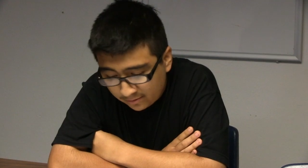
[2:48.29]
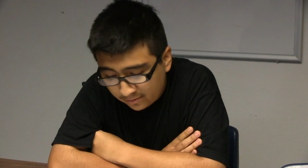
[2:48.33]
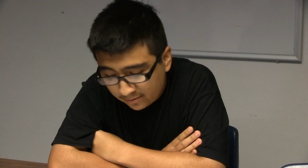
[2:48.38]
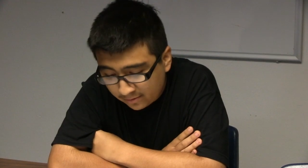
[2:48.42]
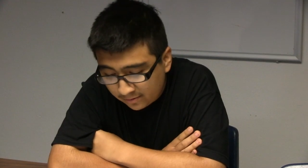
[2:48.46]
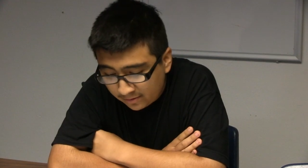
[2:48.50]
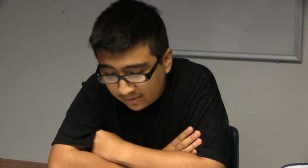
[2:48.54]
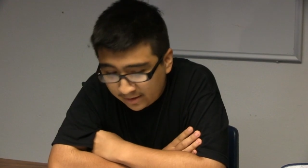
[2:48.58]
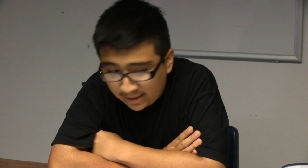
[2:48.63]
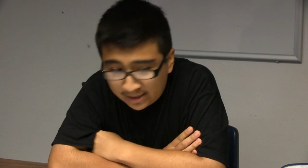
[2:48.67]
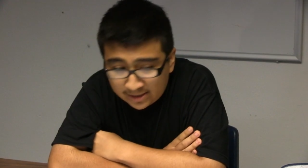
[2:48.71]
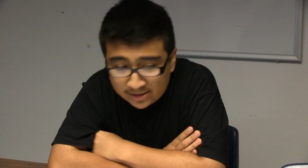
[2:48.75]

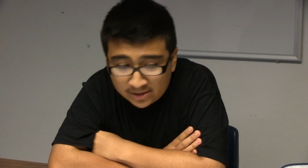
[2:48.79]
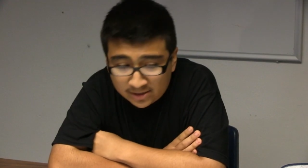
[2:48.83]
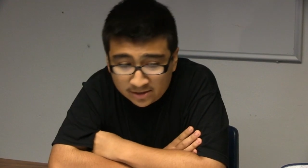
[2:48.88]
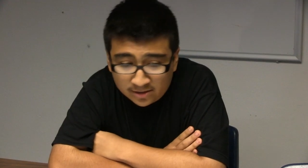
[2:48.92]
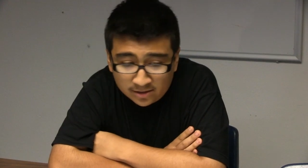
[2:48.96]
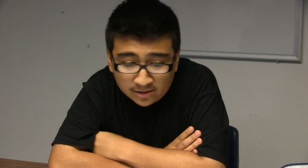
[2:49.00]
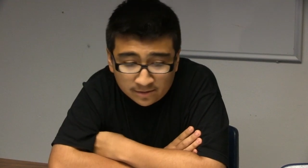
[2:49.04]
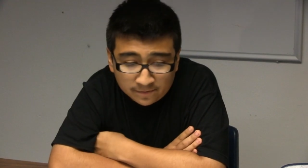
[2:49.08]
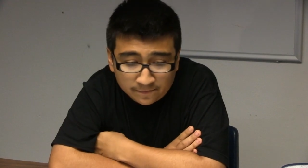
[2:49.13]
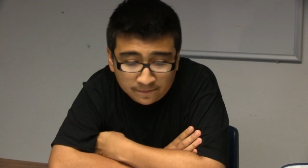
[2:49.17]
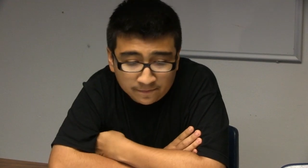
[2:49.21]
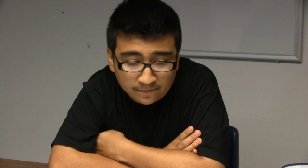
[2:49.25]
Well, that's
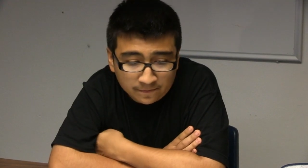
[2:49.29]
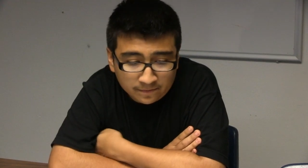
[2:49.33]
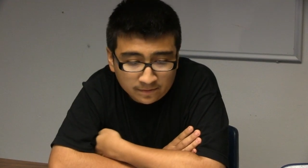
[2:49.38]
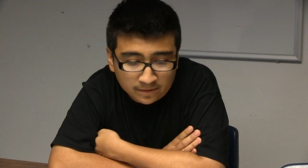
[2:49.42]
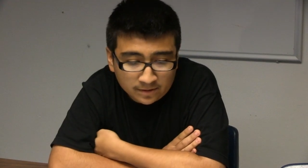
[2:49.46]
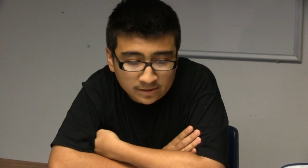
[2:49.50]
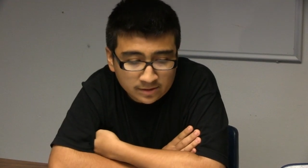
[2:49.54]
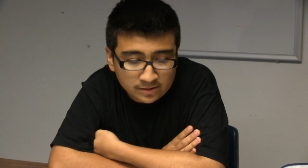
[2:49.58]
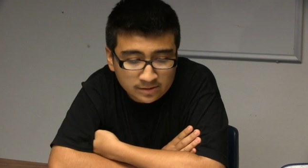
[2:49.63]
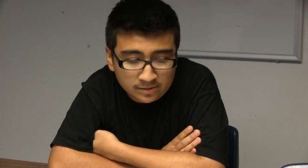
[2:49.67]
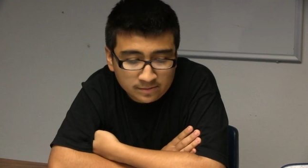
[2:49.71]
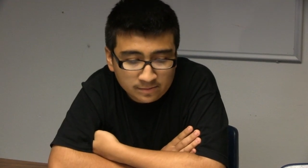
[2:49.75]
enough,
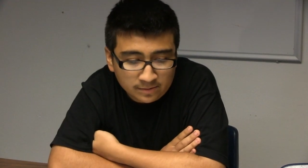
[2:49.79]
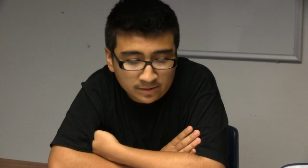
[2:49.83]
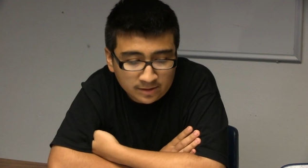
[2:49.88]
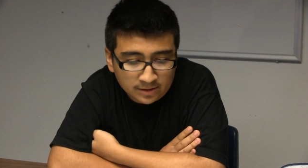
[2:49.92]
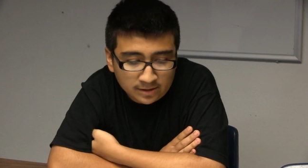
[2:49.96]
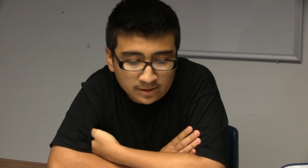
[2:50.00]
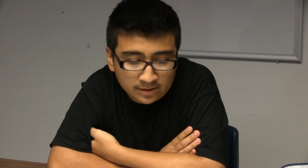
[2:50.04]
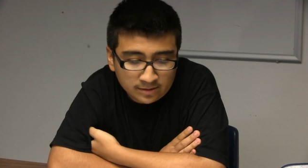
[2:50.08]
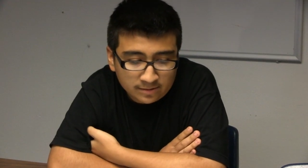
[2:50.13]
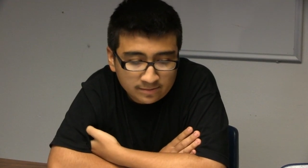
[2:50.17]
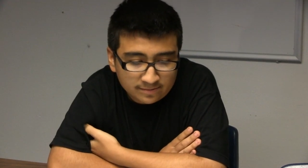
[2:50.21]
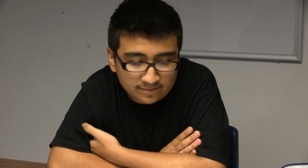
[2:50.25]
because
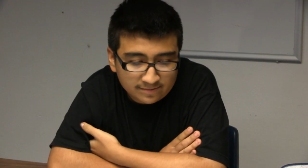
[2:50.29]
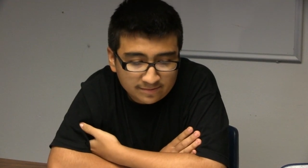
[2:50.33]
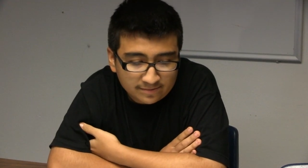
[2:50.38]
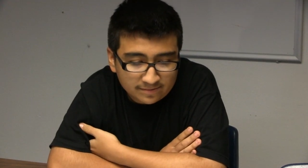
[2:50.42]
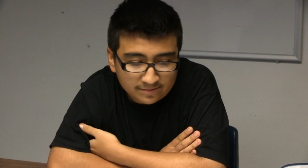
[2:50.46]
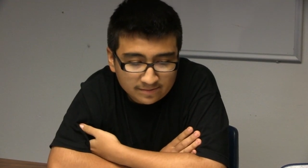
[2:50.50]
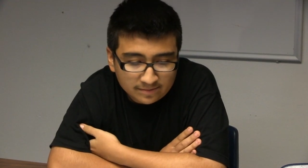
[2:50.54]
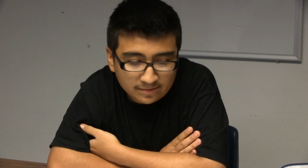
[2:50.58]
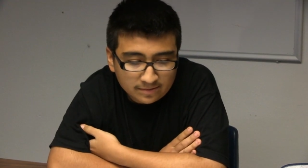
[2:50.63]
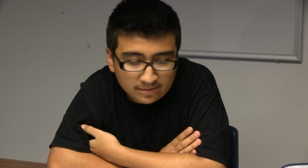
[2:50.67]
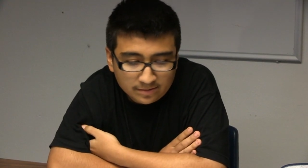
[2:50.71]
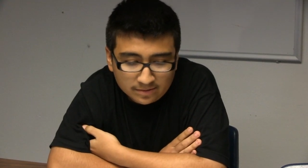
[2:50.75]
really,
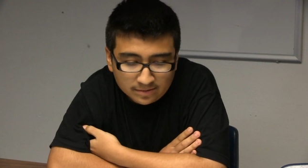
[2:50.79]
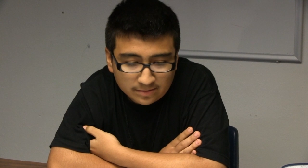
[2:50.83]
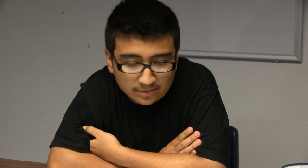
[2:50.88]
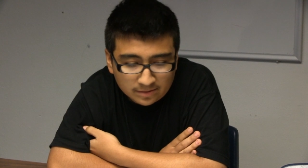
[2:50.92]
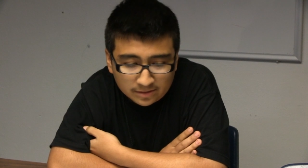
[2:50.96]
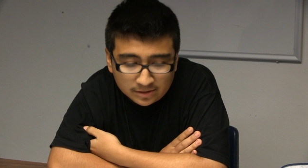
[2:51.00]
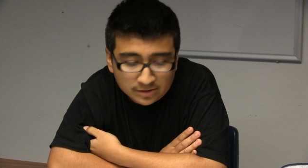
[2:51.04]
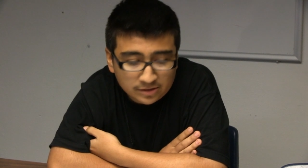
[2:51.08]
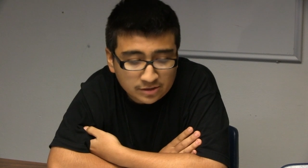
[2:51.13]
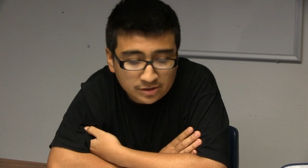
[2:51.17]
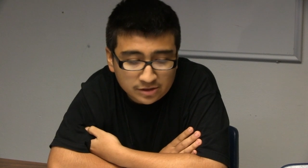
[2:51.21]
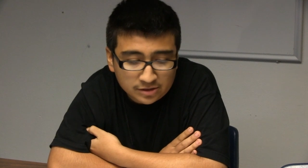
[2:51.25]

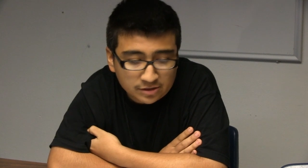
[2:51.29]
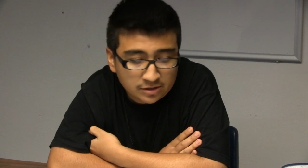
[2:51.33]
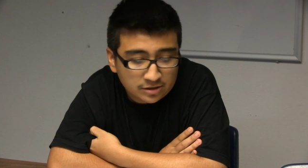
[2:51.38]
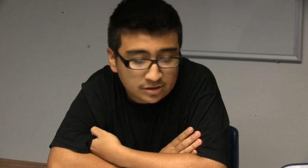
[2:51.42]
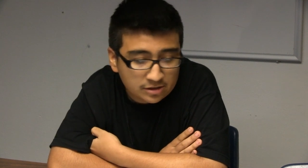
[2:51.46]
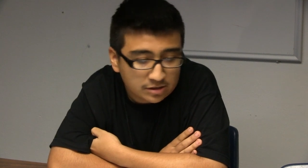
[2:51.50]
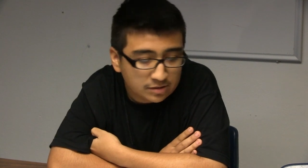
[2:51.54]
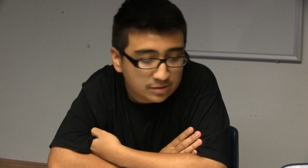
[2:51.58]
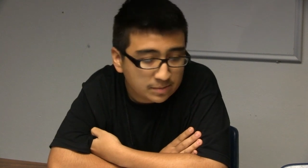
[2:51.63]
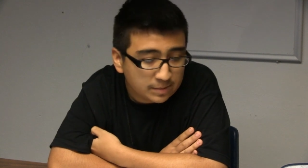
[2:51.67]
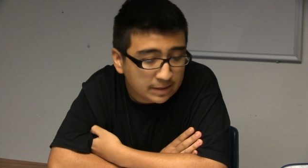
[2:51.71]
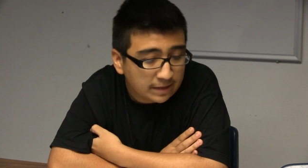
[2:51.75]
it's just
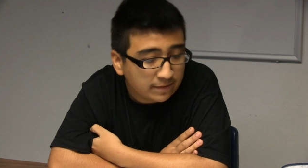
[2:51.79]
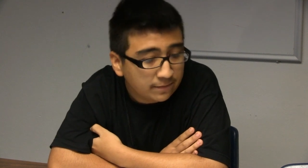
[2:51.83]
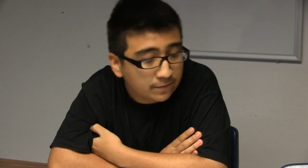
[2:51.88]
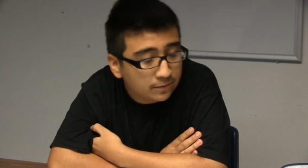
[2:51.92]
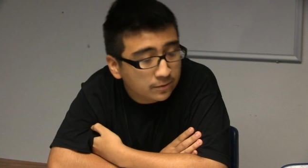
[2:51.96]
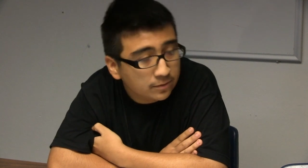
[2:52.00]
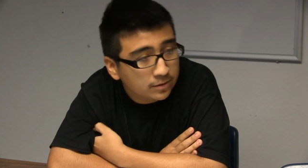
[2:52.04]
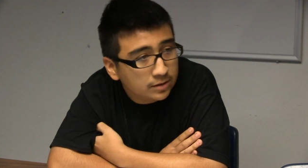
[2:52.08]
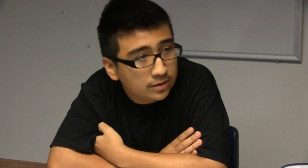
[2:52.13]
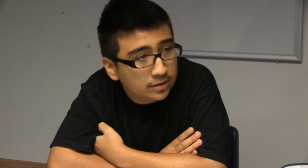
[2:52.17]
disrespectful,